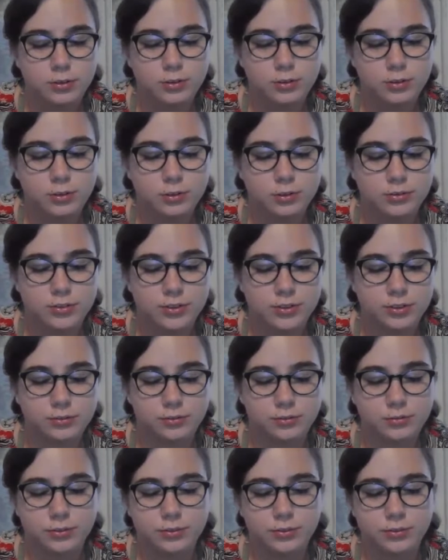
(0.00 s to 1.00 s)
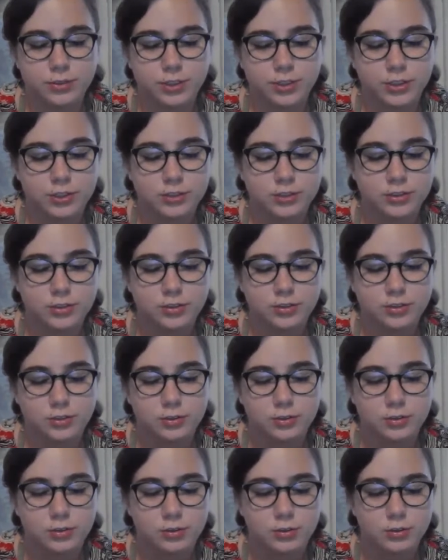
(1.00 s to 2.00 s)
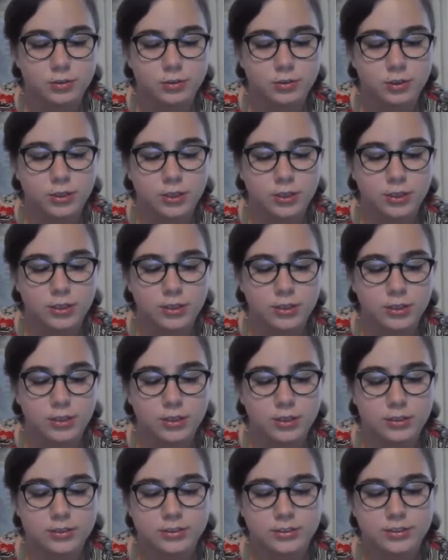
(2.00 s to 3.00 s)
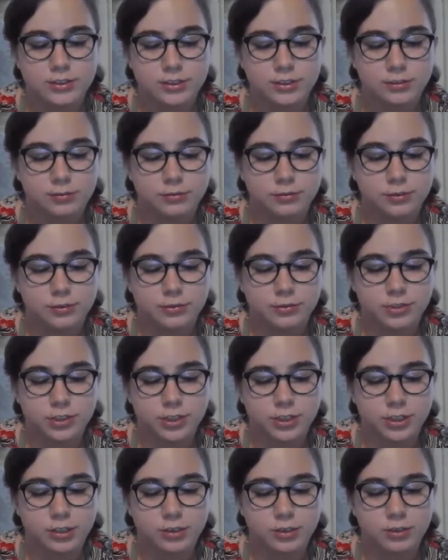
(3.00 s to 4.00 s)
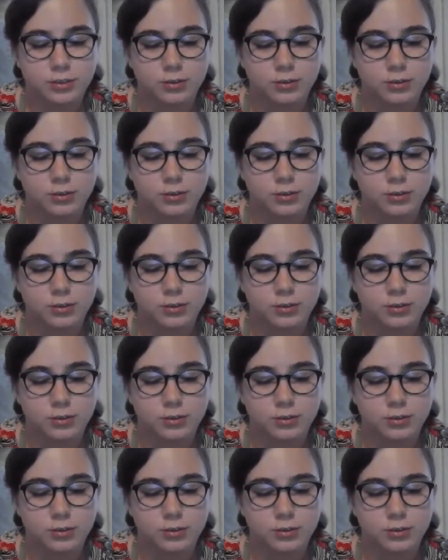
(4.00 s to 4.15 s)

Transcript: 2 single crochets, single crochet,